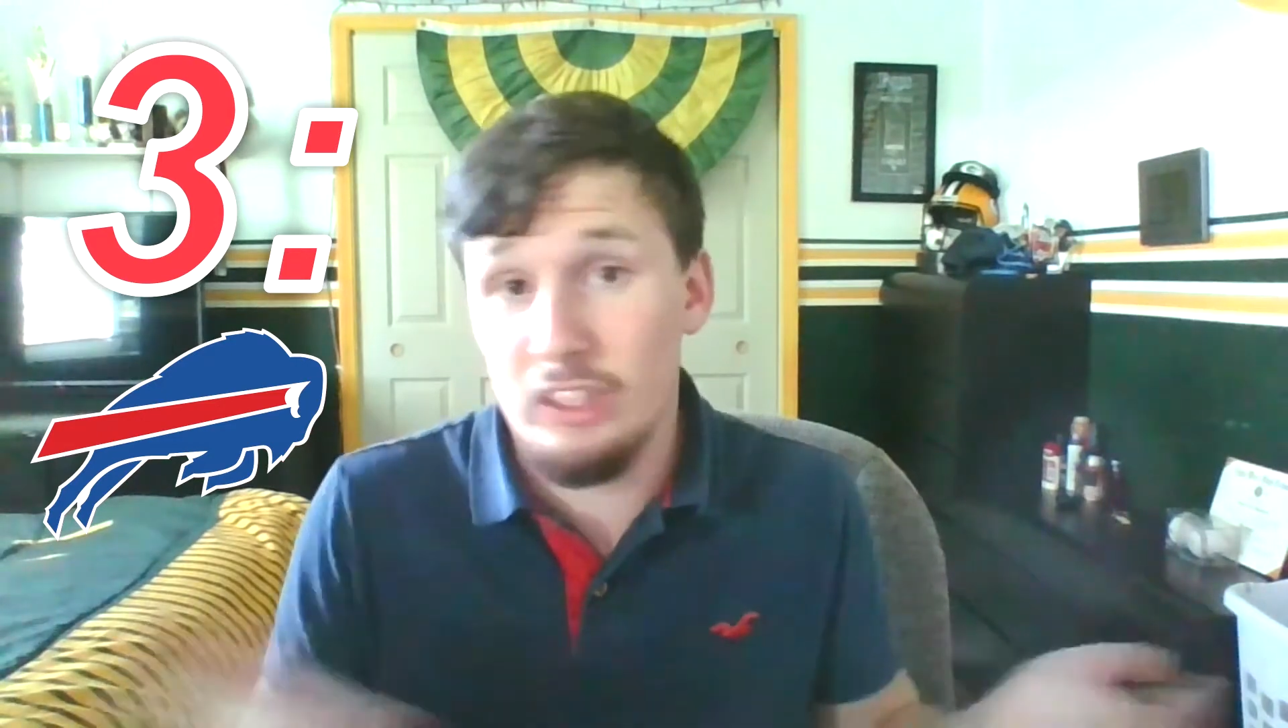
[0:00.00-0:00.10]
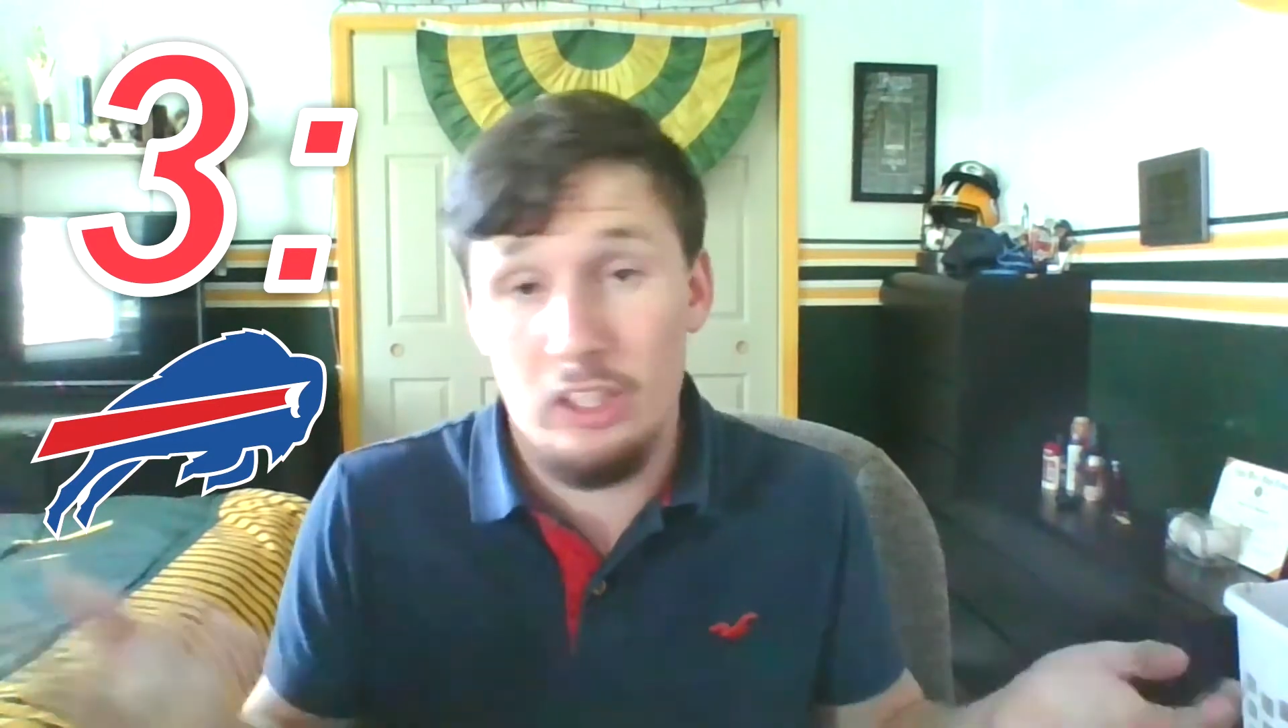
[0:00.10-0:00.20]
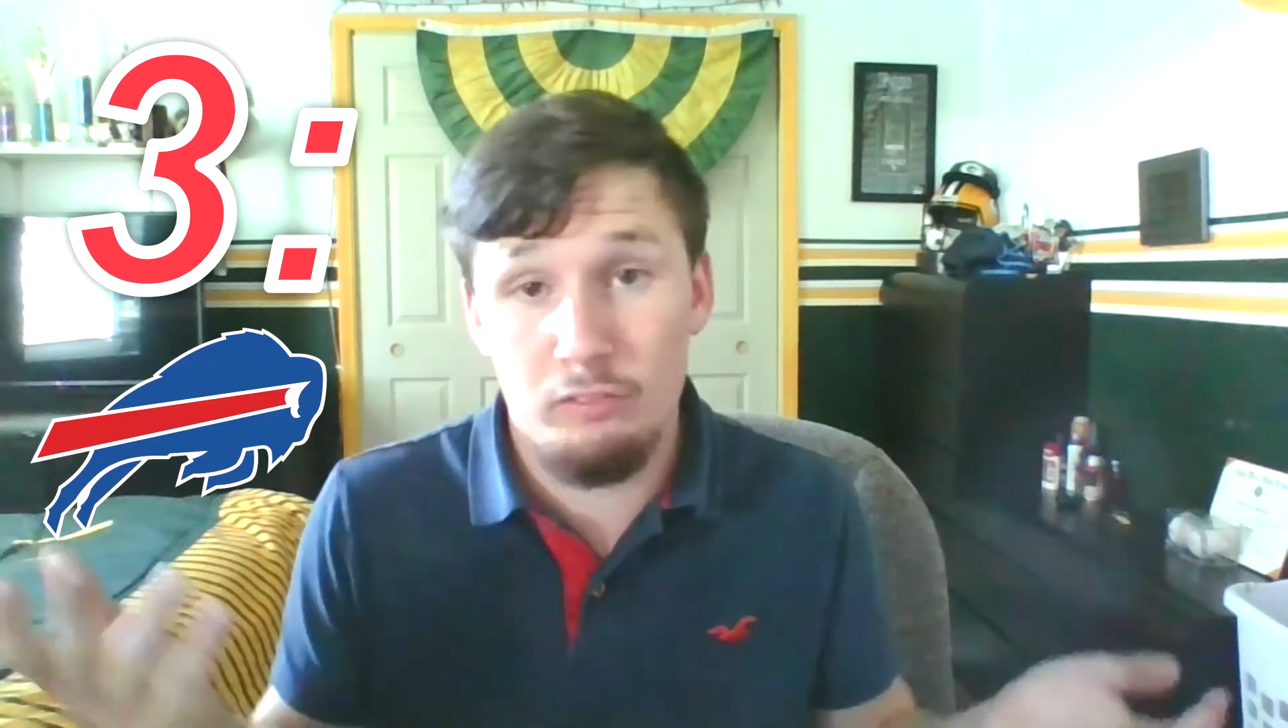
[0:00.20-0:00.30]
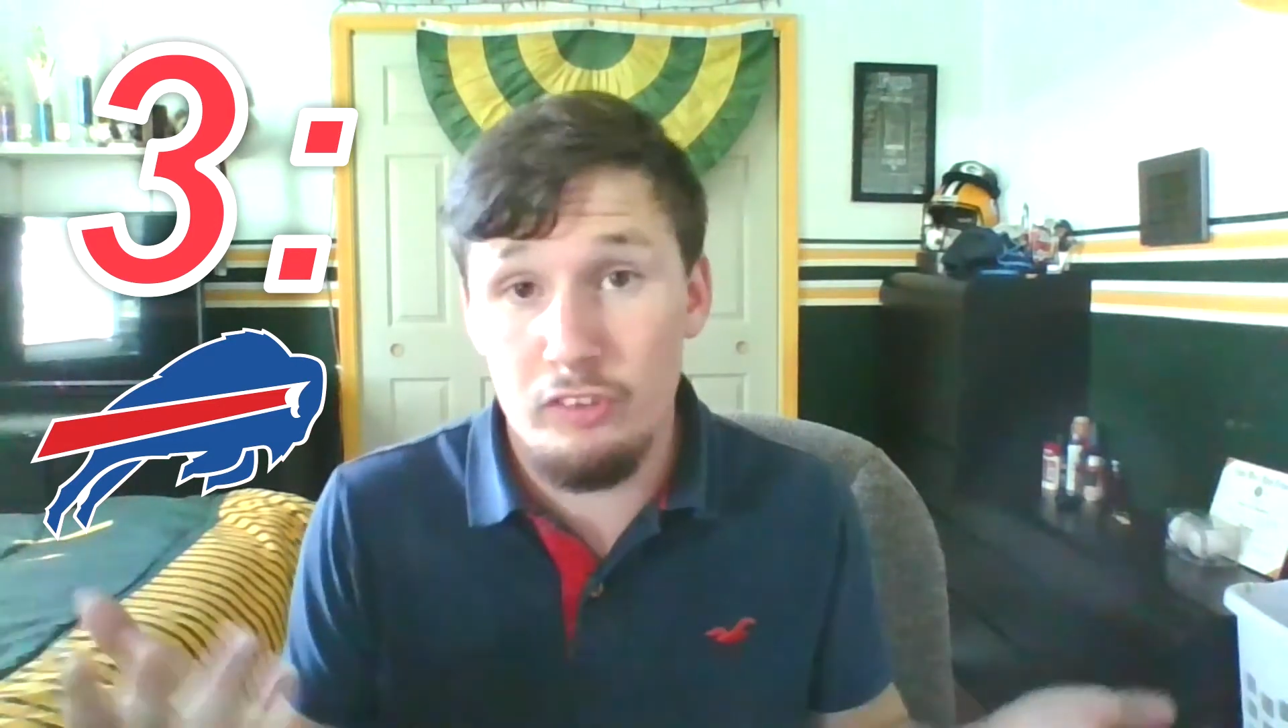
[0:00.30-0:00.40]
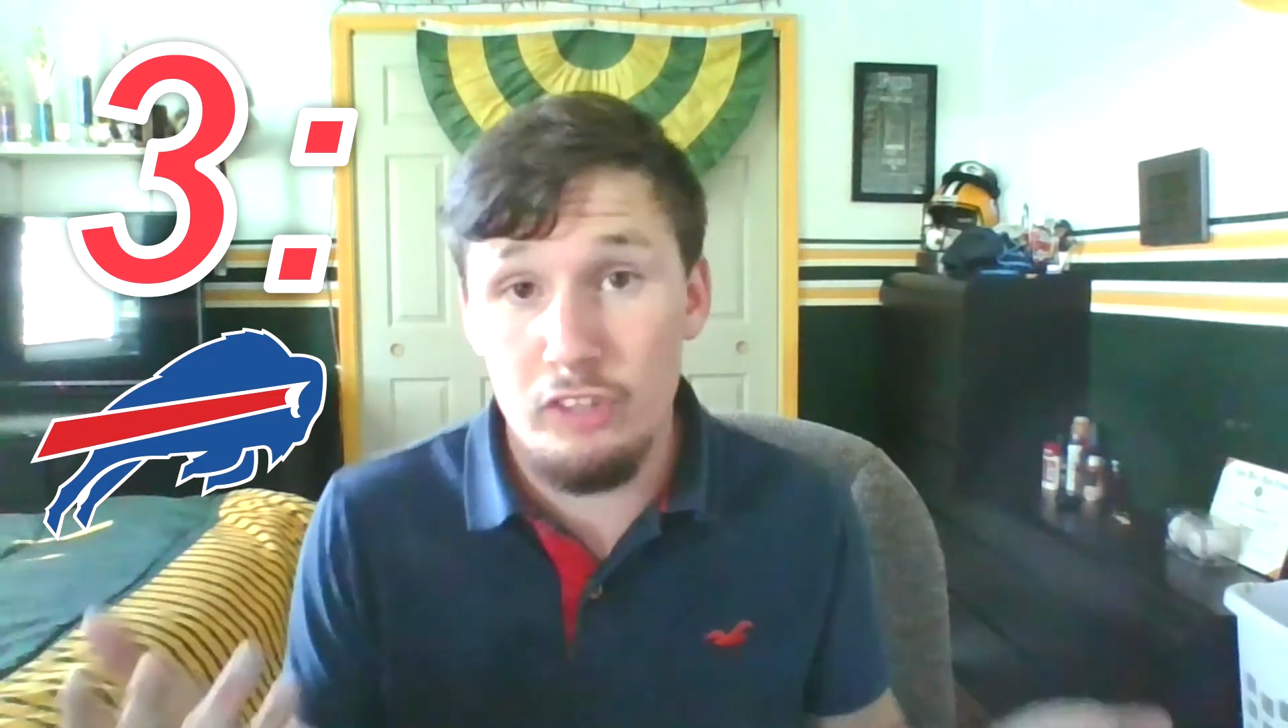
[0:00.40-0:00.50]

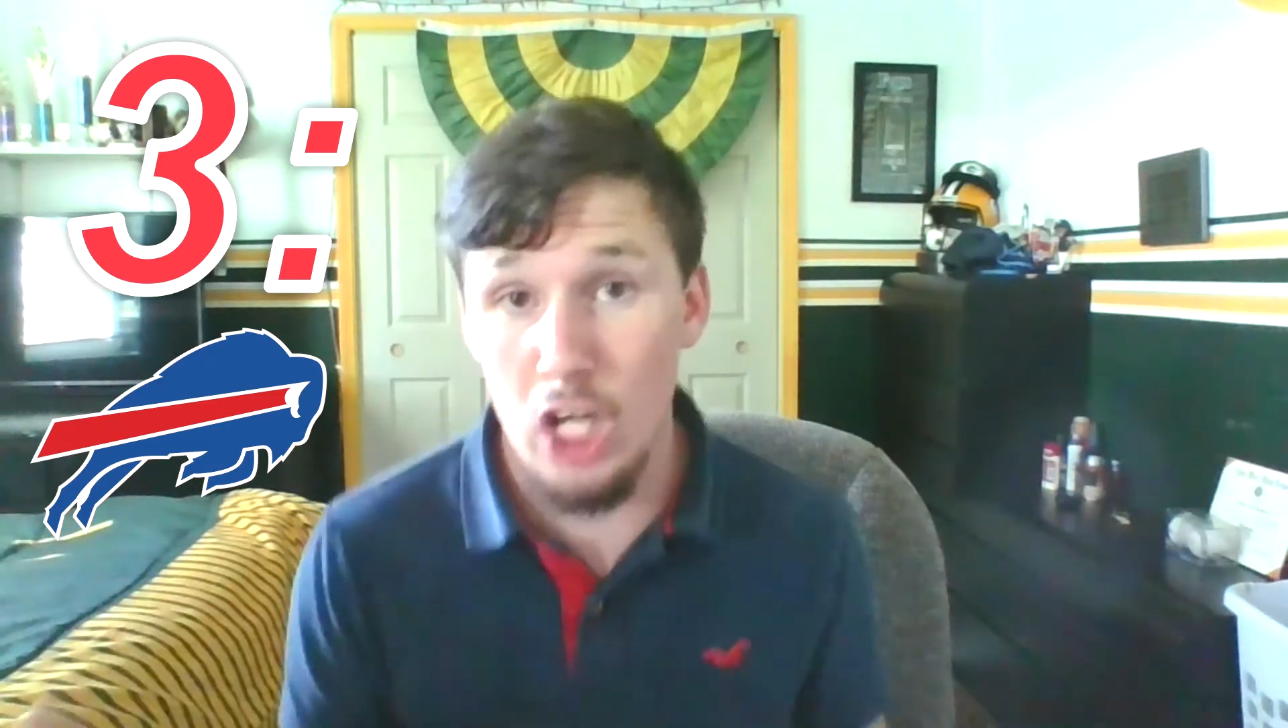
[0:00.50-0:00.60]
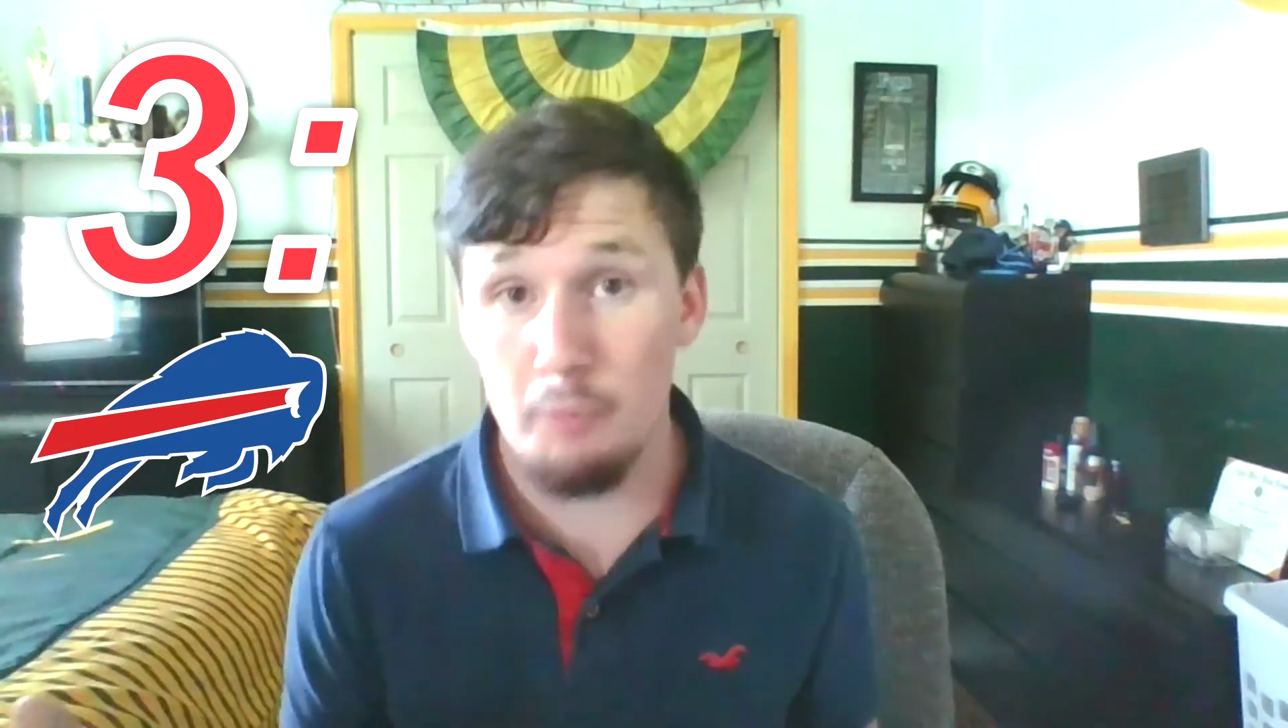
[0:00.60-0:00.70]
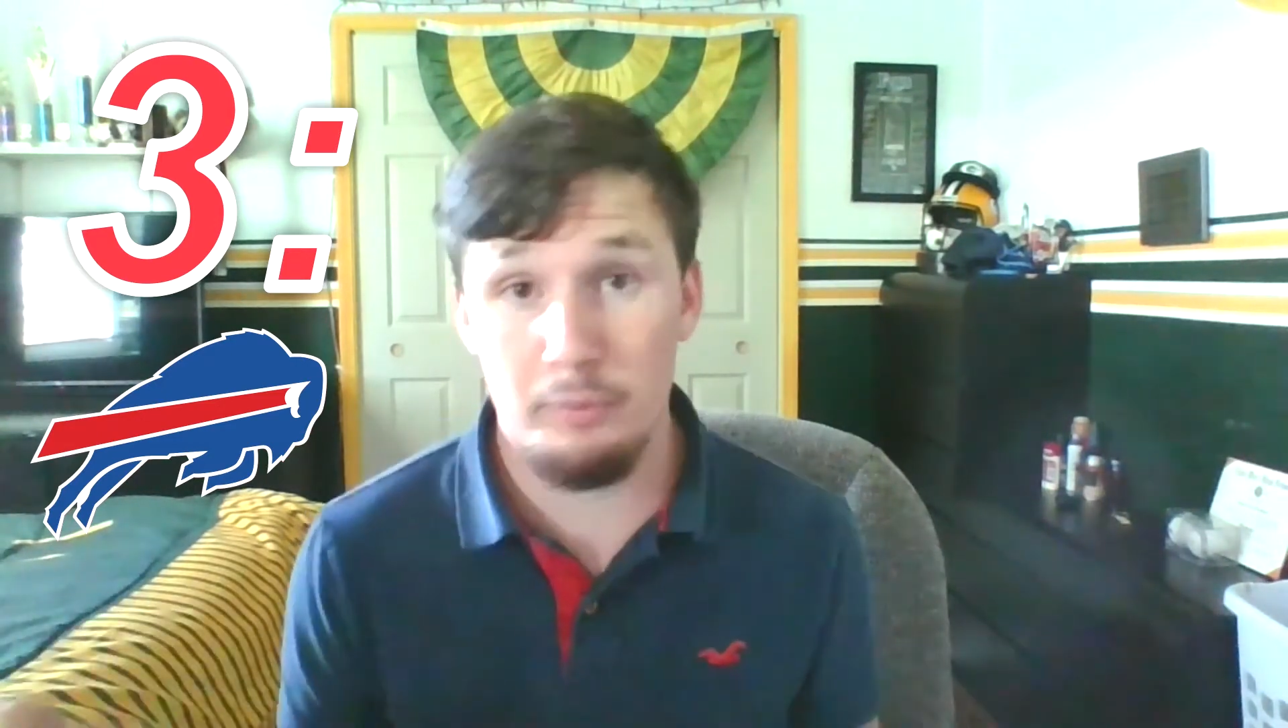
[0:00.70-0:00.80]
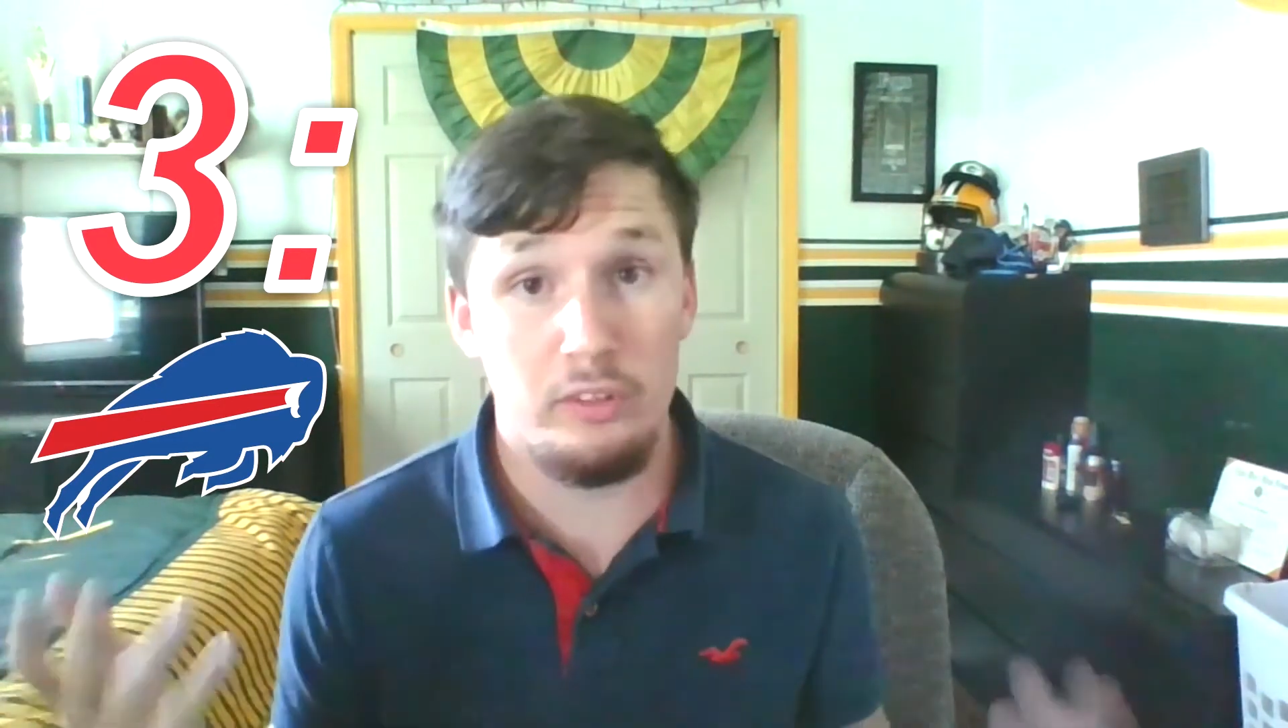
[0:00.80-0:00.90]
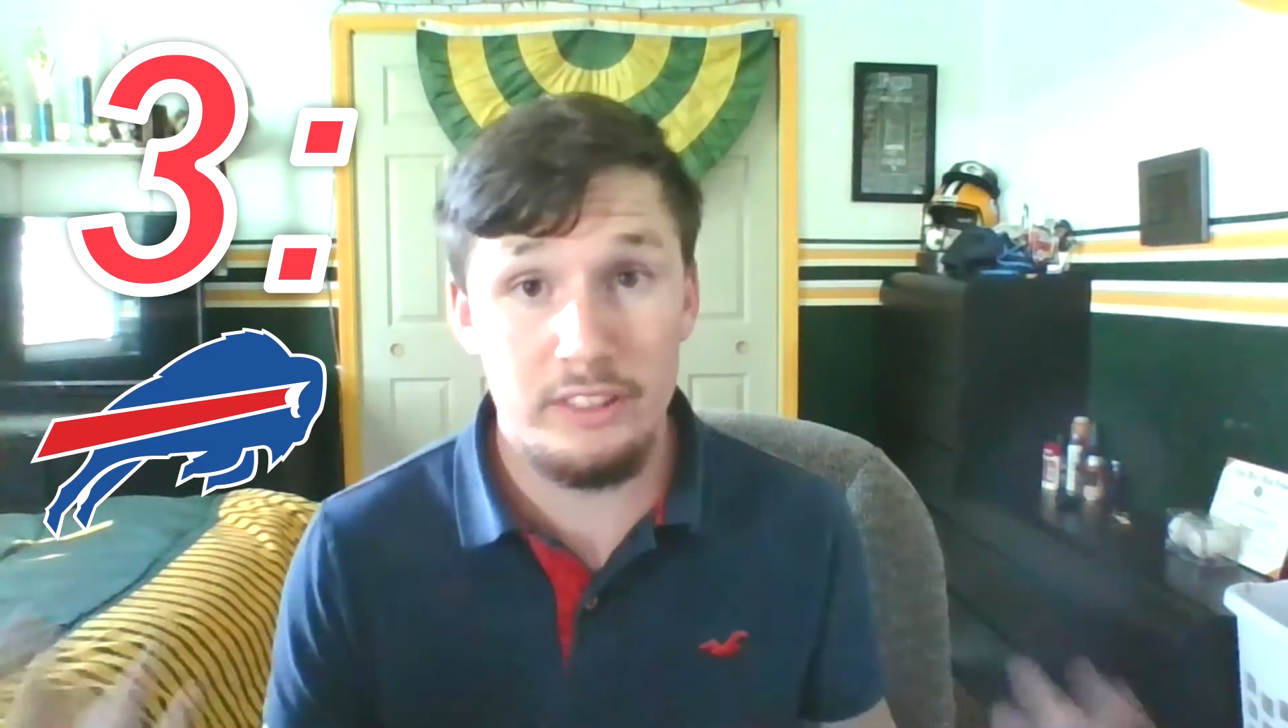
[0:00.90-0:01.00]
a phenomenal